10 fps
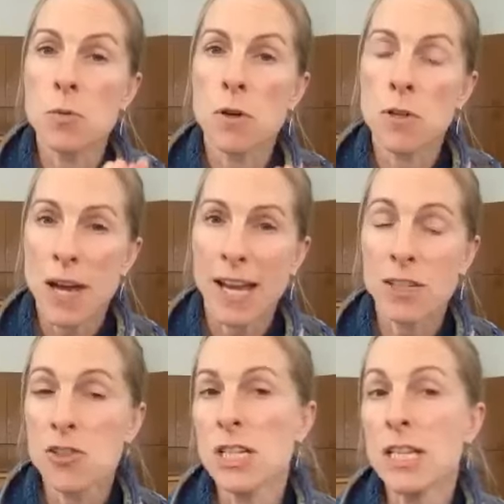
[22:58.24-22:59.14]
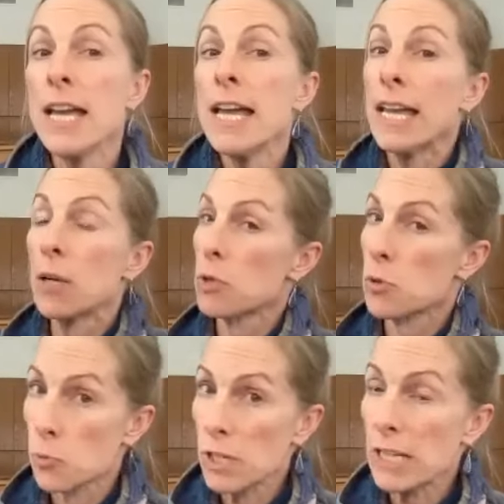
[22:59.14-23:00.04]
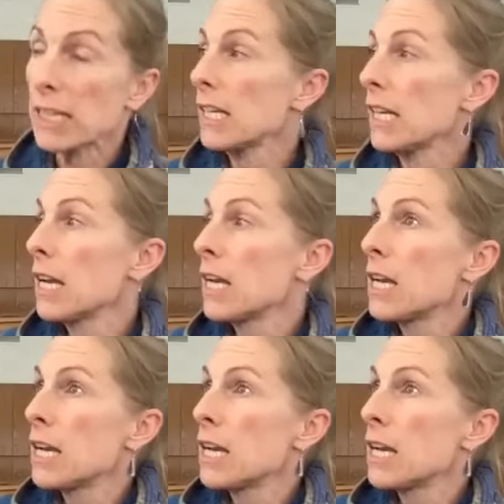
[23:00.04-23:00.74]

to do all the packaging. It was really,